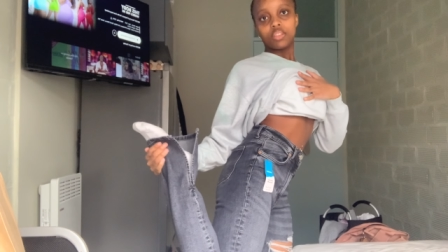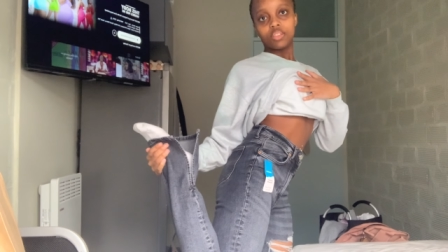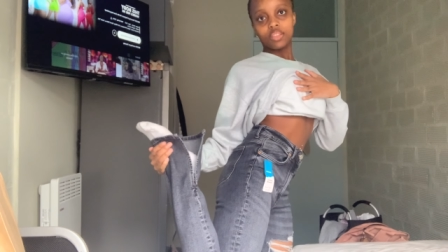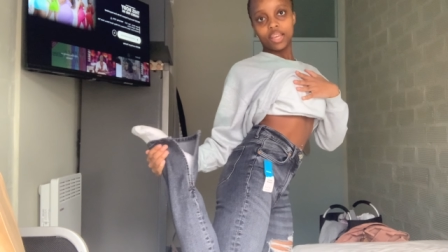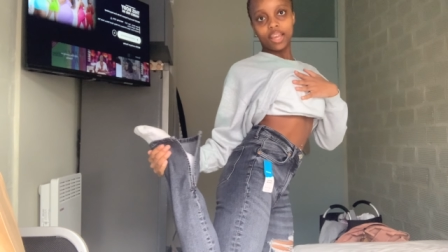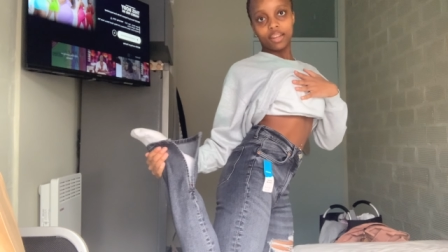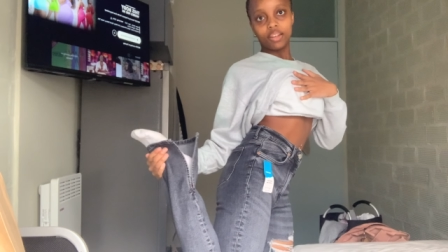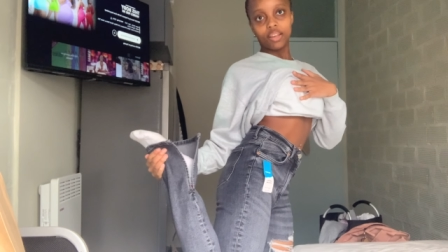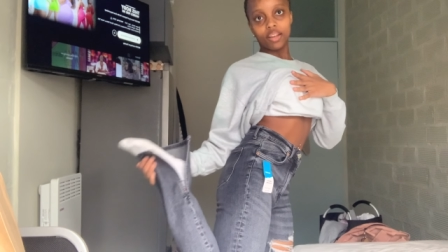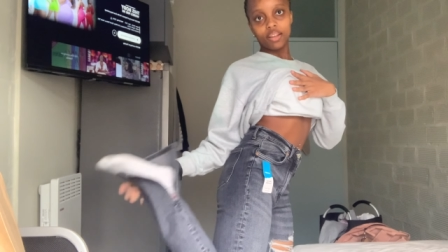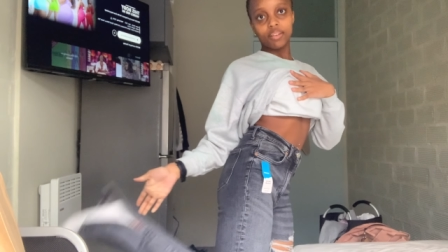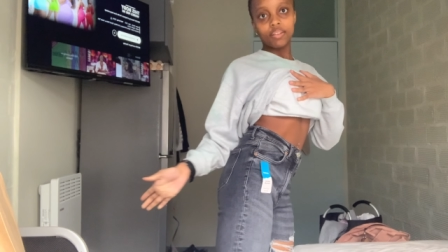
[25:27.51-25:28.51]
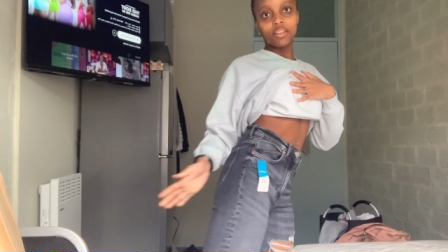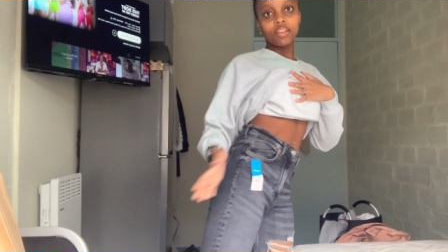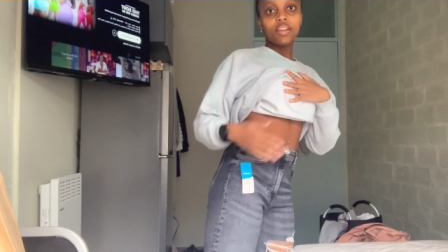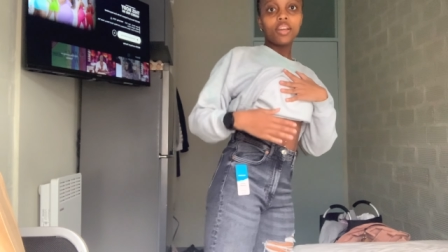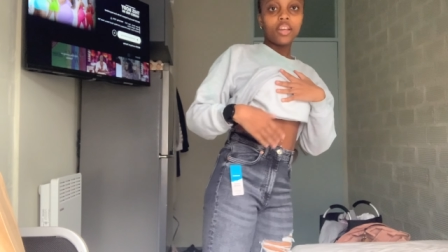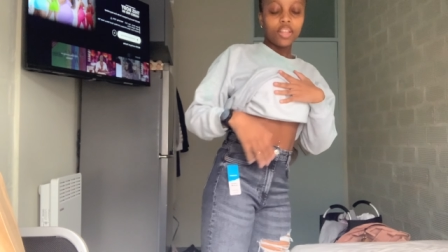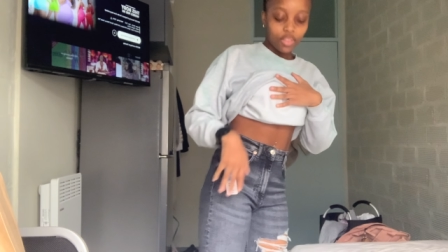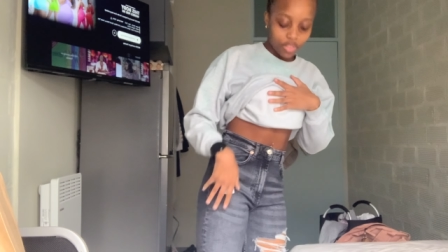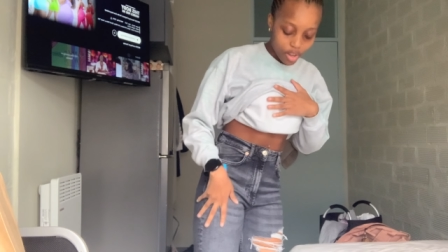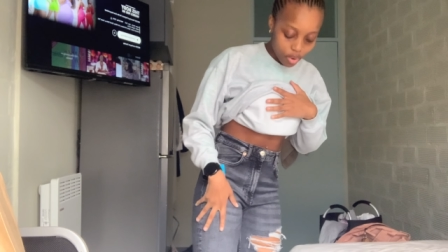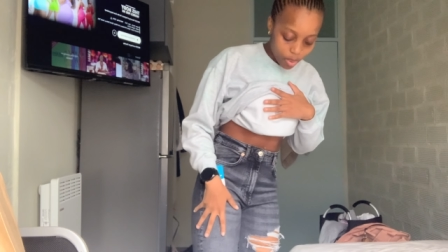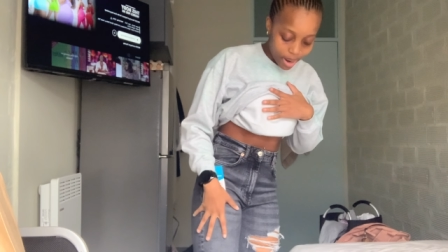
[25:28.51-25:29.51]
And they're in here.
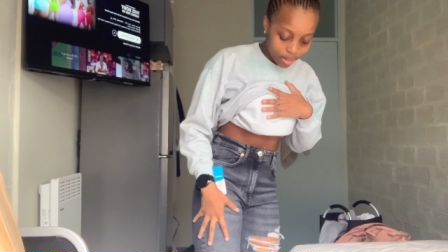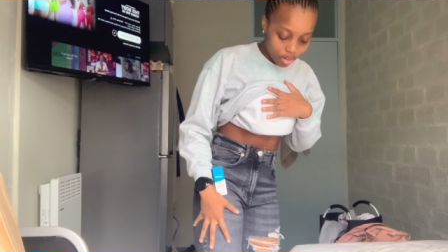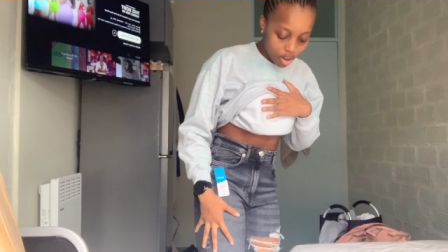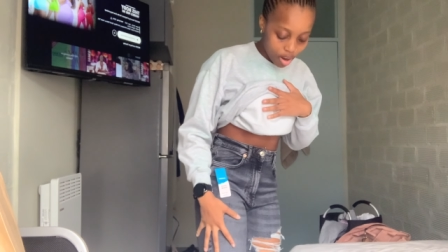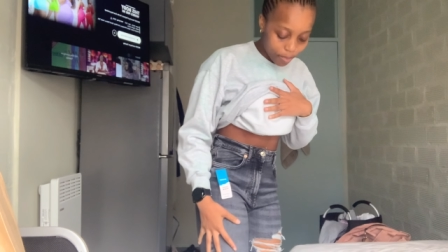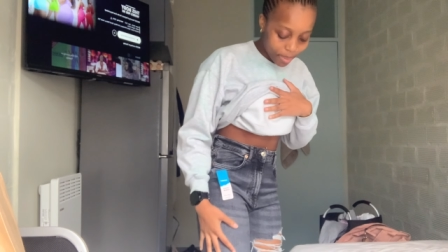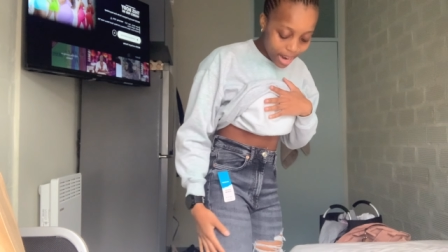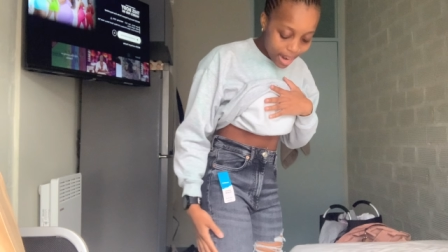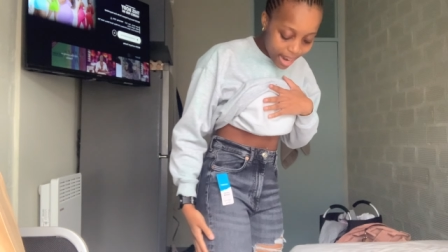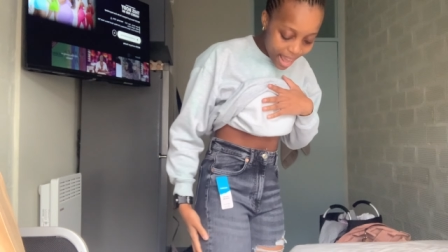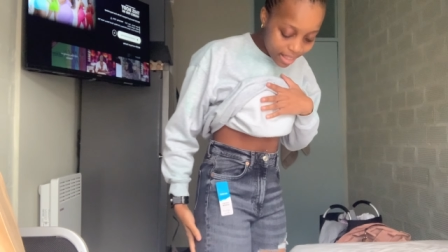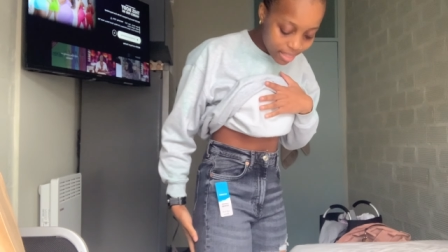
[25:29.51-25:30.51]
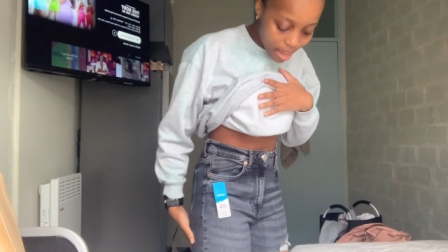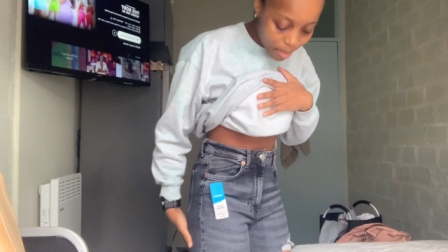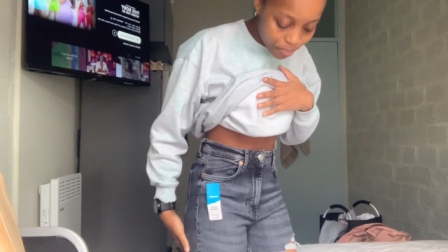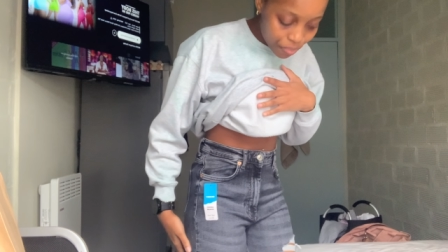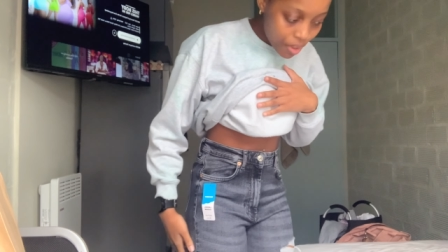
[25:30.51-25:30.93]
They're quite long, but I like them